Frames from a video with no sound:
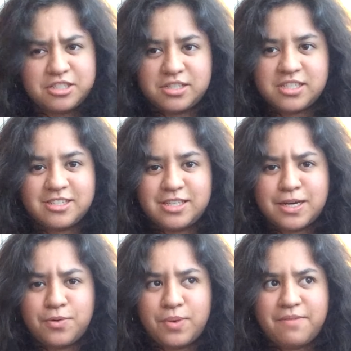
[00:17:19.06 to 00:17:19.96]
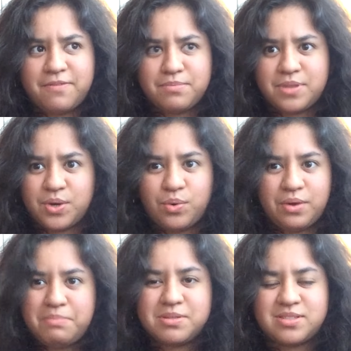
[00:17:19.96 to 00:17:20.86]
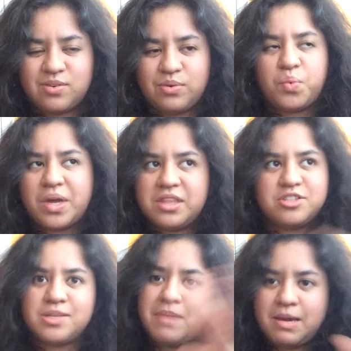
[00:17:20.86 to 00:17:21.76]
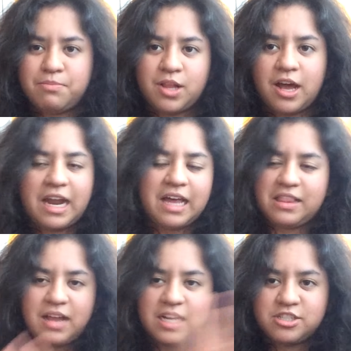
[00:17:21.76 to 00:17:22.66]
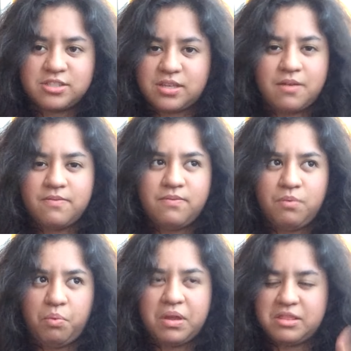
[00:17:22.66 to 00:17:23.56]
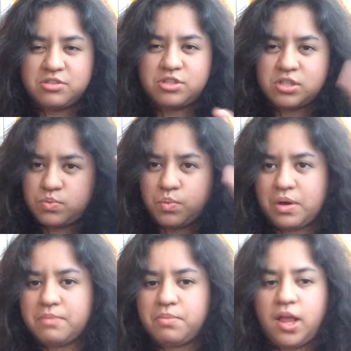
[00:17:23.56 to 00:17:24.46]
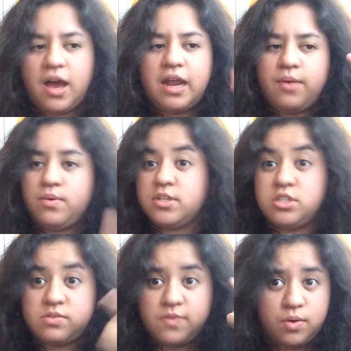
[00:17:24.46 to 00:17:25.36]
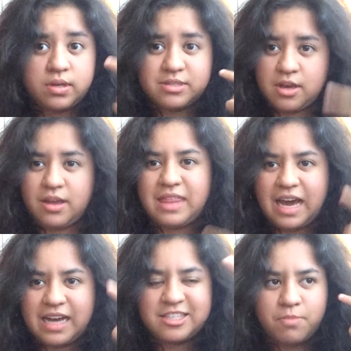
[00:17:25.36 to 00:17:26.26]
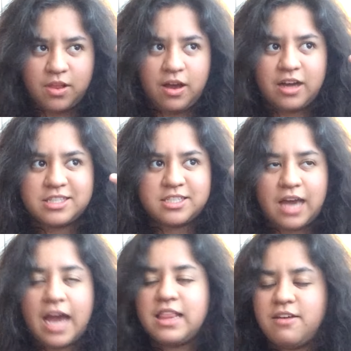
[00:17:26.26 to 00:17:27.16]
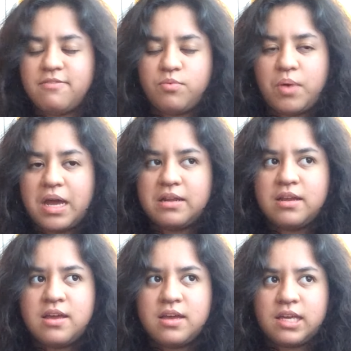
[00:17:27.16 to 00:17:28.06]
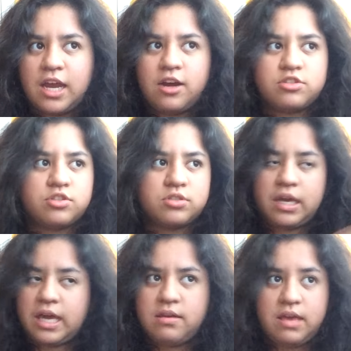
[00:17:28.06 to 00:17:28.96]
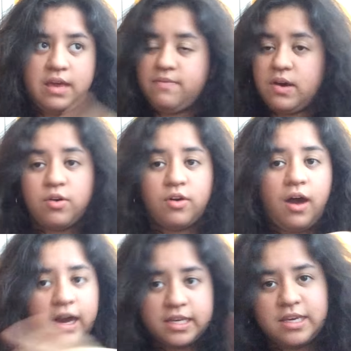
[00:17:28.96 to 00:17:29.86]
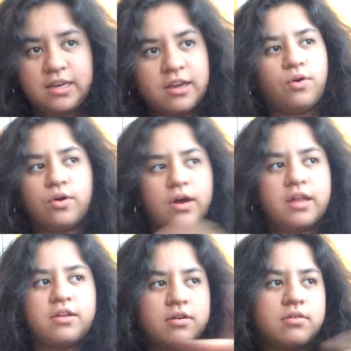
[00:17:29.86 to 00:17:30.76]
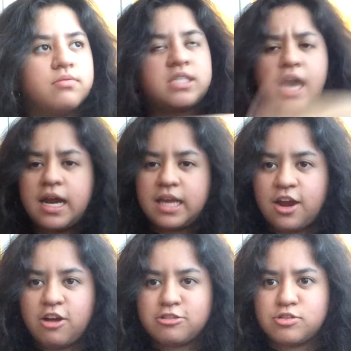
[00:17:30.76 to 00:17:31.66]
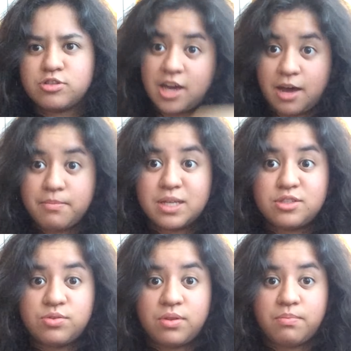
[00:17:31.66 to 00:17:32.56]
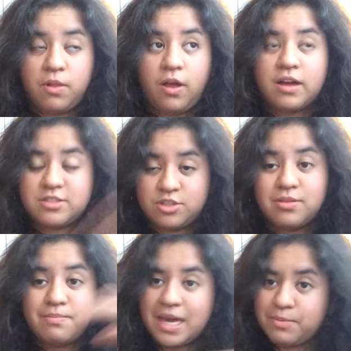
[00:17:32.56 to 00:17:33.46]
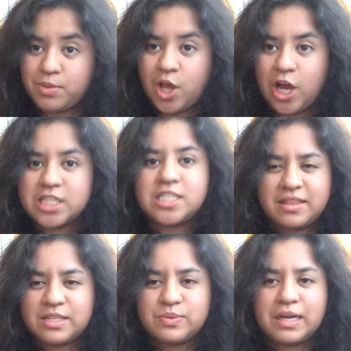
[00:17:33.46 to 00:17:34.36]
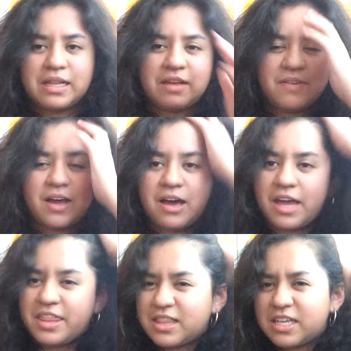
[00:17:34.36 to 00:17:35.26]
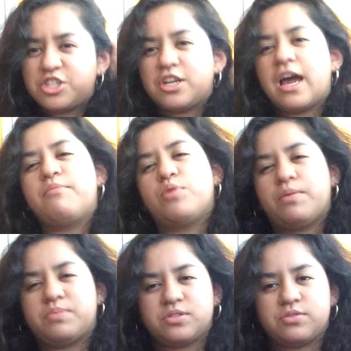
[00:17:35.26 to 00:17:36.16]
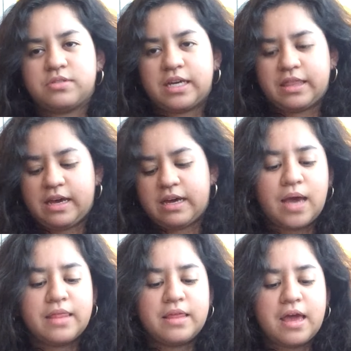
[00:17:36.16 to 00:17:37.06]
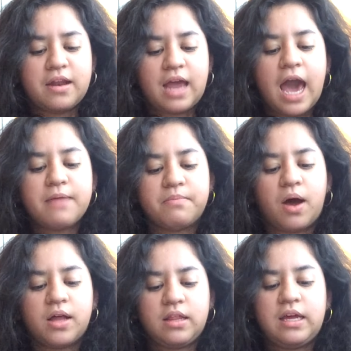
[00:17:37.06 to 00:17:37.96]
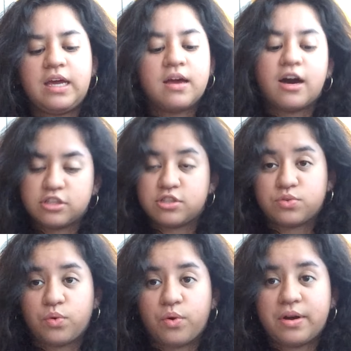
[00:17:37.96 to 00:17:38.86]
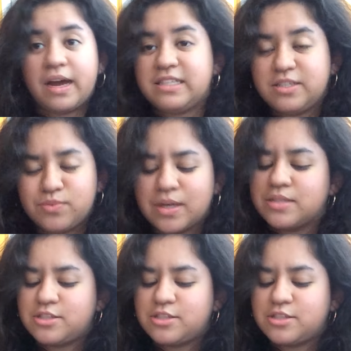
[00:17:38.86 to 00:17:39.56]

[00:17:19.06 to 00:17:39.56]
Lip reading: doesn't take away from the whole episode when there's a main plot. I just love when there's just one plot and we're just focused on that plot. I love when characters like Ava or Augie or other side characters come into the plot, to the main plot. That's what I love. I think they should have more episodes like that. And then @motley_91